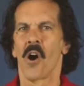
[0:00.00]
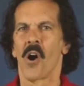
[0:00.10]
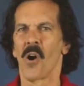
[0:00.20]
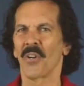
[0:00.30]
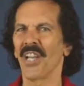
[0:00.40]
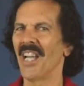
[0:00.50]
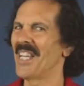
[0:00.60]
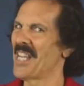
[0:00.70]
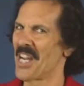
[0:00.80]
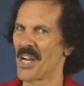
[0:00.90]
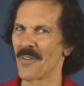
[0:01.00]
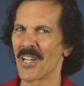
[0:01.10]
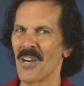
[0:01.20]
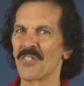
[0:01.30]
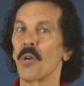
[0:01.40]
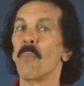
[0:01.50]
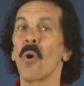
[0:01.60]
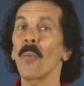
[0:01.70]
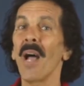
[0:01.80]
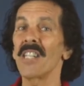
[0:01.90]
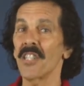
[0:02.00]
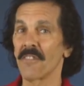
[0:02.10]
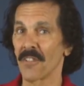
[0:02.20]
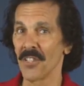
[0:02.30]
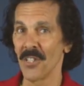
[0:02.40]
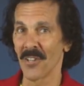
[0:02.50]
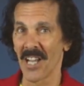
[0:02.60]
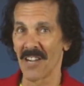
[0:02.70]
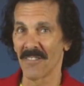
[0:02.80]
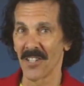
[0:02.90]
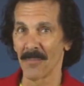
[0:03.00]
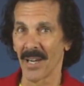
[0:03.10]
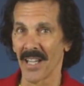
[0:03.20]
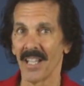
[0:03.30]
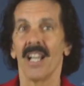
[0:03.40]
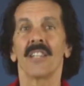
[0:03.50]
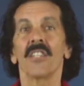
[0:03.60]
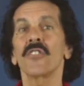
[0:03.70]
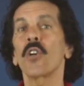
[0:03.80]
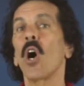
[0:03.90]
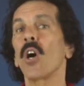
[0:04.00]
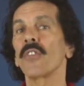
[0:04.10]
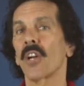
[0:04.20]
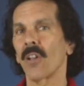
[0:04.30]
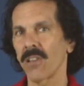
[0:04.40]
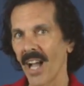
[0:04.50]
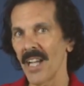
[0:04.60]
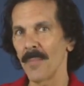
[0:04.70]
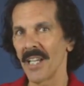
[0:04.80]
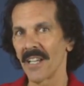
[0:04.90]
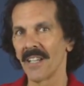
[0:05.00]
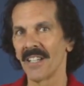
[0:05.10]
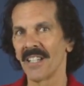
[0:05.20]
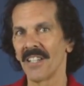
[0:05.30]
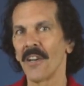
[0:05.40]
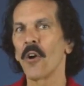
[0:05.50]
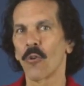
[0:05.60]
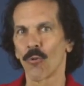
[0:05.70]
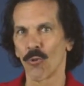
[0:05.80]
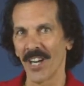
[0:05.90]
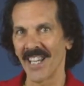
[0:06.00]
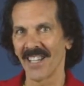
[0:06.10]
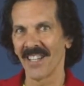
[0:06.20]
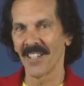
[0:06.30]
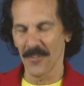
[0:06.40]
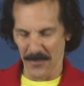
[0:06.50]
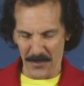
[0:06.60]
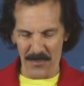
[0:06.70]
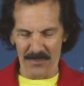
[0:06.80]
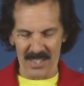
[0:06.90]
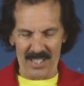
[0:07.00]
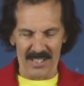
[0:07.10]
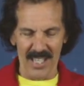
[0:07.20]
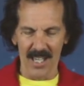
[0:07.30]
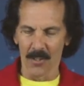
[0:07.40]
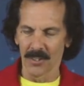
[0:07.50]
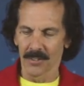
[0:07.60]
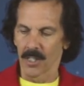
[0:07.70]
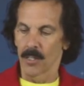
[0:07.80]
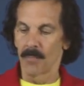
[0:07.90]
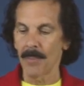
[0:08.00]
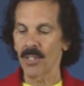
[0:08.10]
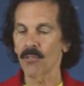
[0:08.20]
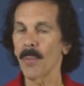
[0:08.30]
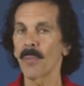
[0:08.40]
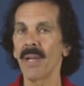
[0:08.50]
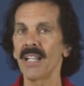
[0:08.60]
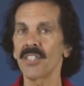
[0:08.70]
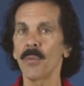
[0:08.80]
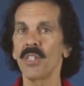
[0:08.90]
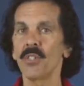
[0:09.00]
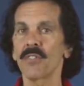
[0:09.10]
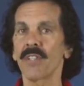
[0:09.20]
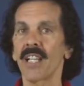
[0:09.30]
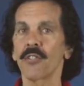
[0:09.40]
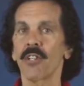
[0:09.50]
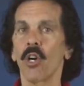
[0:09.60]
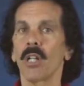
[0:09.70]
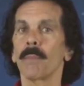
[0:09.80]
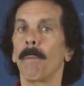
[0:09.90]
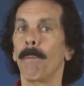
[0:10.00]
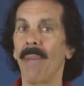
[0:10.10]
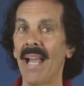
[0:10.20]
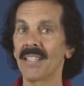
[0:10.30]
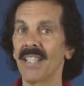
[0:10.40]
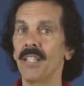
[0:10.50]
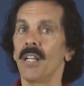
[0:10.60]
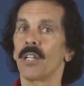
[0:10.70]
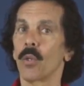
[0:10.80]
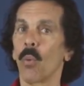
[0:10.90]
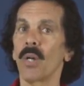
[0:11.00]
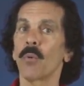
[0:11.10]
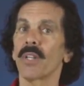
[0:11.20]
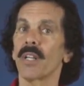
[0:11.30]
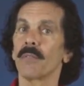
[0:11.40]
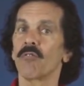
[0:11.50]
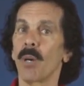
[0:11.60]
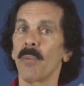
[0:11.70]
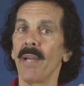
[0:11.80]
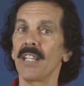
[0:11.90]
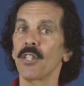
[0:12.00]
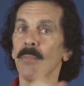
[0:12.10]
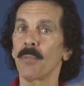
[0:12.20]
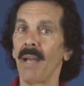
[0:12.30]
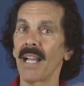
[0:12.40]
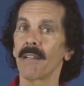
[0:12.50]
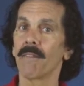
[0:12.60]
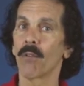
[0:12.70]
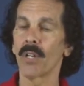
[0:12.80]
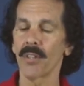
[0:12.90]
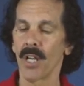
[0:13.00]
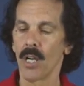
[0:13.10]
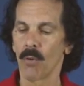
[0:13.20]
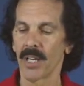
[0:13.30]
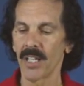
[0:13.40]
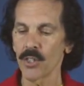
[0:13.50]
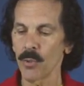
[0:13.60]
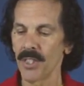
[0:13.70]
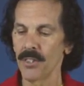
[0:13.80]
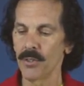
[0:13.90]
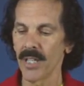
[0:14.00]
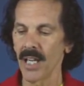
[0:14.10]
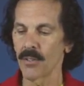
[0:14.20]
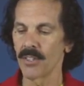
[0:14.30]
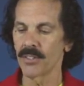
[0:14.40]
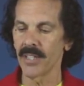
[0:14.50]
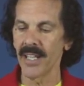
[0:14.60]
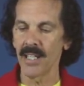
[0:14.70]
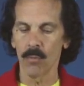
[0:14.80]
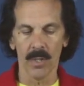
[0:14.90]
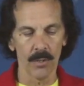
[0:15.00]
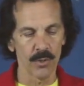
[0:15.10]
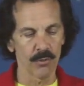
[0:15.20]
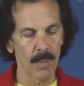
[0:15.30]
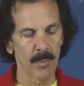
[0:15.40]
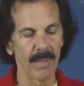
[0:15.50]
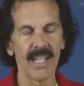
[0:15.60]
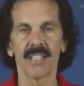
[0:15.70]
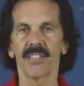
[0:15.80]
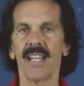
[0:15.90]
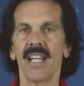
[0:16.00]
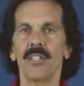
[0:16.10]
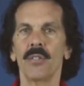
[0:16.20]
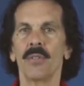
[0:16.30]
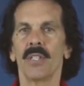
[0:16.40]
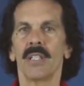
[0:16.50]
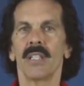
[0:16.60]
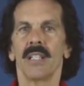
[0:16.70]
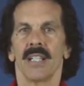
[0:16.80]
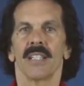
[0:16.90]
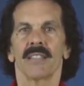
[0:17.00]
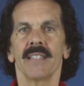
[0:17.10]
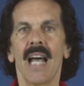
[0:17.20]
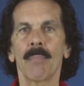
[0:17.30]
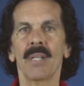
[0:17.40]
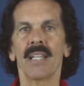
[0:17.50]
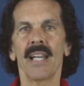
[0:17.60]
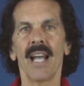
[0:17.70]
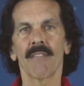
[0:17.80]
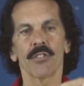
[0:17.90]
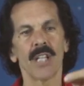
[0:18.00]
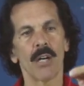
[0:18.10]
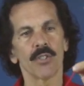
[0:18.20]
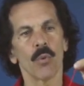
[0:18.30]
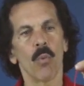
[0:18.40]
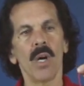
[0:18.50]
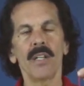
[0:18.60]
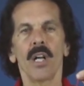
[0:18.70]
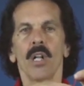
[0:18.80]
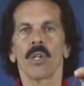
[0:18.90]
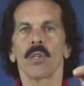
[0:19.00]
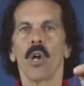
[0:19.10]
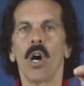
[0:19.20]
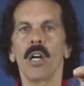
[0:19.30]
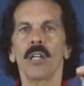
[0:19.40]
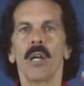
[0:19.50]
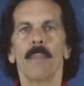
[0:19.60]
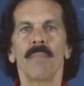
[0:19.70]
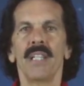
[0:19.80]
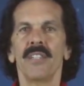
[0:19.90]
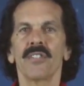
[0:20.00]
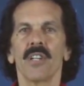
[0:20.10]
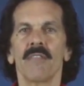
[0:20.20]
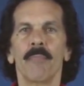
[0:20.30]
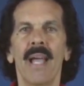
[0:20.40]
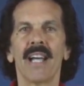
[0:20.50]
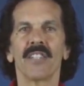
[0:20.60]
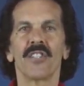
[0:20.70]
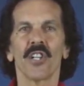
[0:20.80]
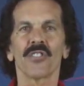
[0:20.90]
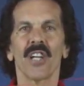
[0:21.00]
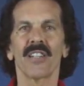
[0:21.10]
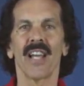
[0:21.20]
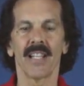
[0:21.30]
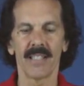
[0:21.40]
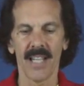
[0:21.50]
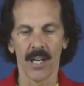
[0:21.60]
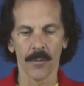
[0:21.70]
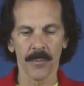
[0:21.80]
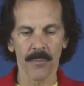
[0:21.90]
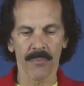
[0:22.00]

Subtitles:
Okay, here we go. Some more magic for you to have fun by. This is called the climbing ring. Now, remember the rubber bands I used for that trick called banded? The one where the rubber band jumped back and forth? Well, here's what you do now. You take one of those rubber bands and you snap it in half. So now it's one long piece of band, just like that. Now,